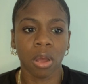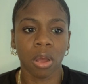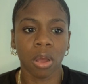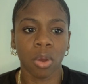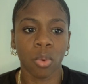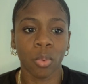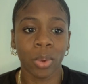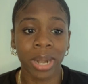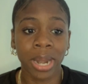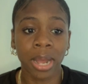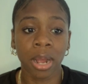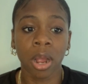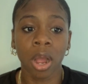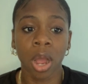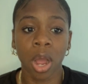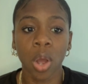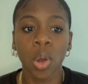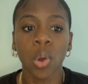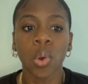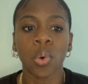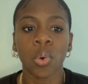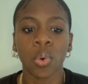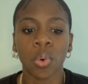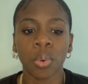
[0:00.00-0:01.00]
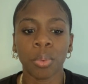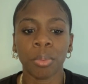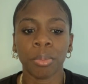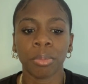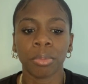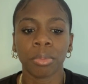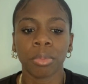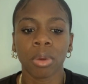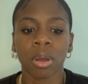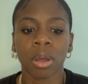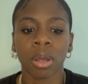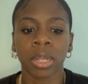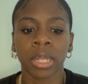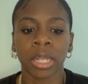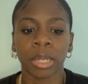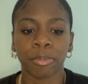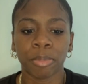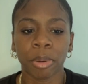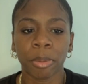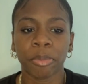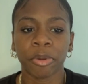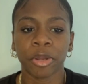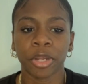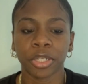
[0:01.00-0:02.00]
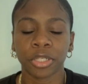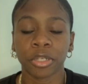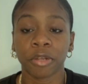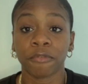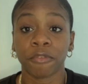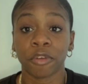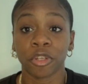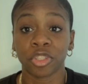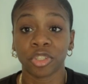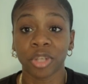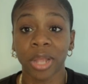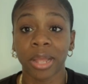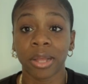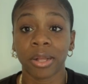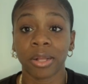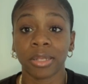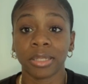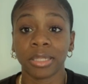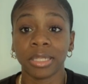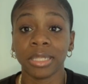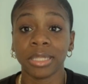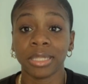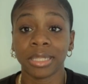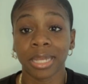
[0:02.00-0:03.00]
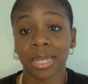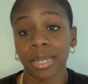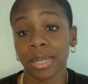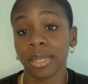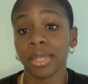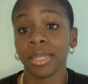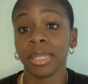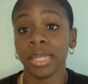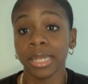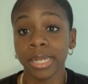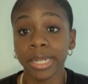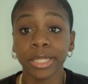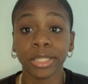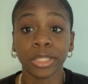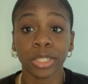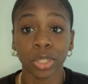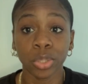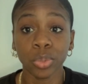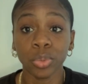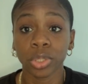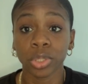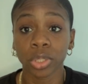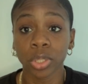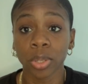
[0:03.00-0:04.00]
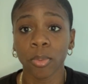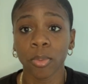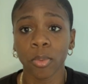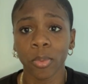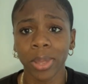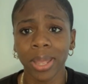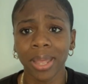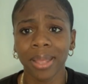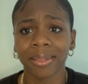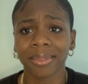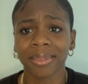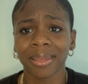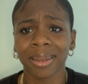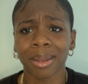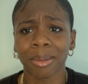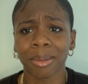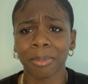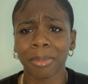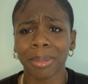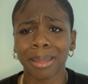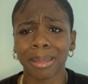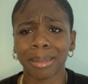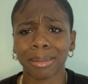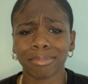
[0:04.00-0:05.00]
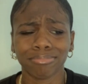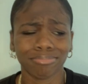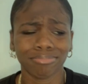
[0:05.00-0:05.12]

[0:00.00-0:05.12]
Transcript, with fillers: when I got home in preparation for trials, he said, You need to lose some weight. And I'm like,